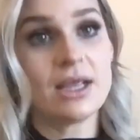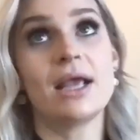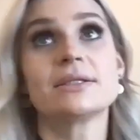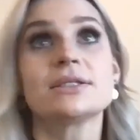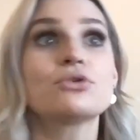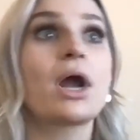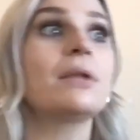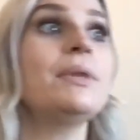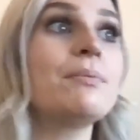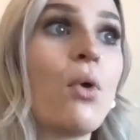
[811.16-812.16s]
It's
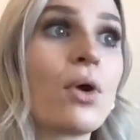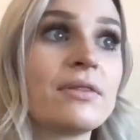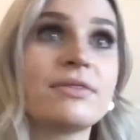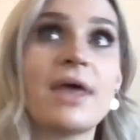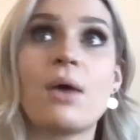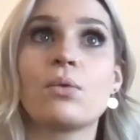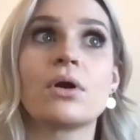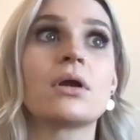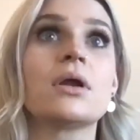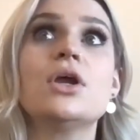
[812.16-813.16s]
incredibly important that
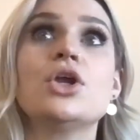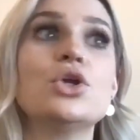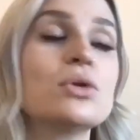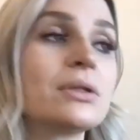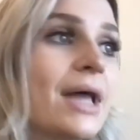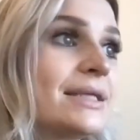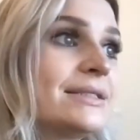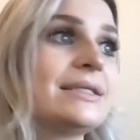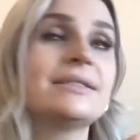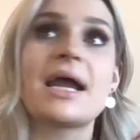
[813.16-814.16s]
we're
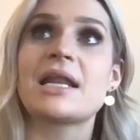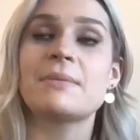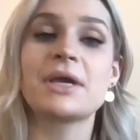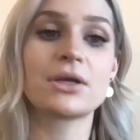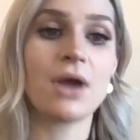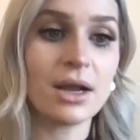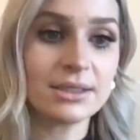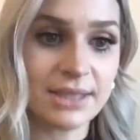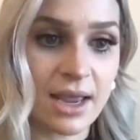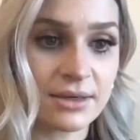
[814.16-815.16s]
utilizing dynamic
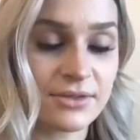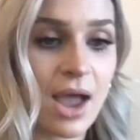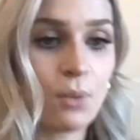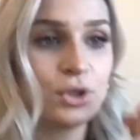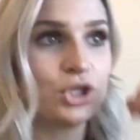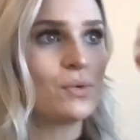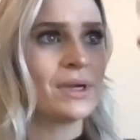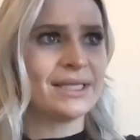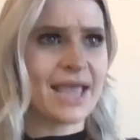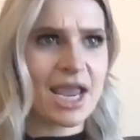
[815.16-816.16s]
content, that when you
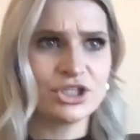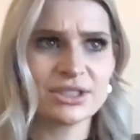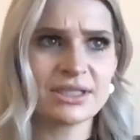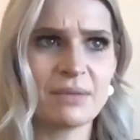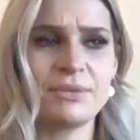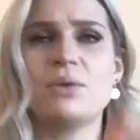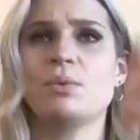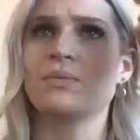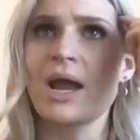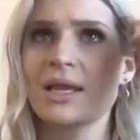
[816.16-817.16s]
engage in something,
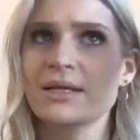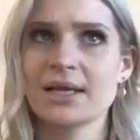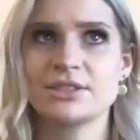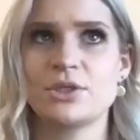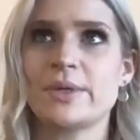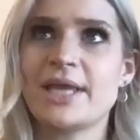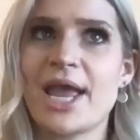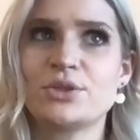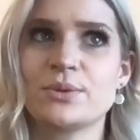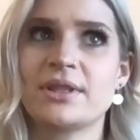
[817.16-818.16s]
we recognize you
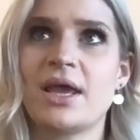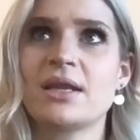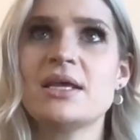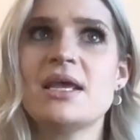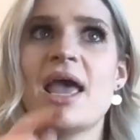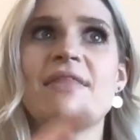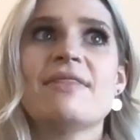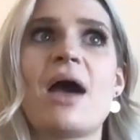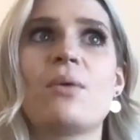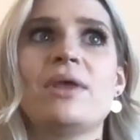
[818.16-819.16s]
engage with it,
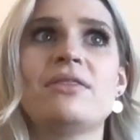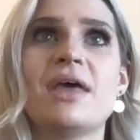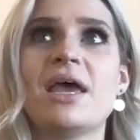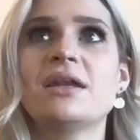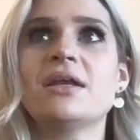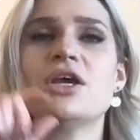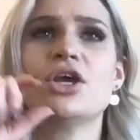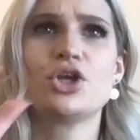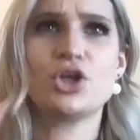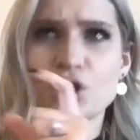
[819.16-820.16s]
and that we then
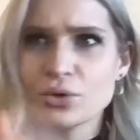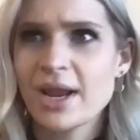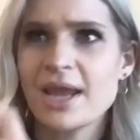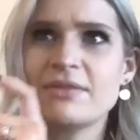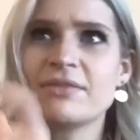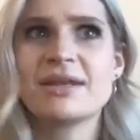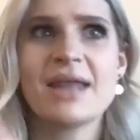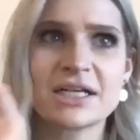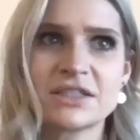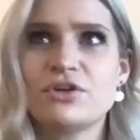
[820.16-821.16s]
curate the
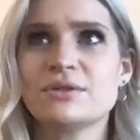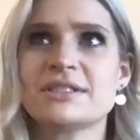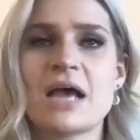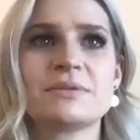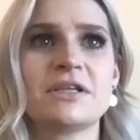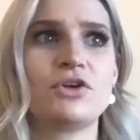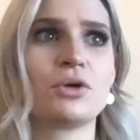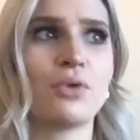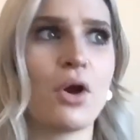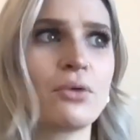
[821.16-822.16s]
next few steps of
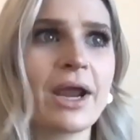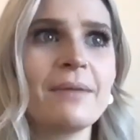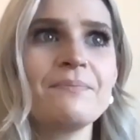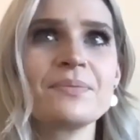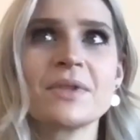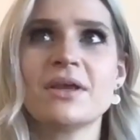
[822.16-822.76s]
your program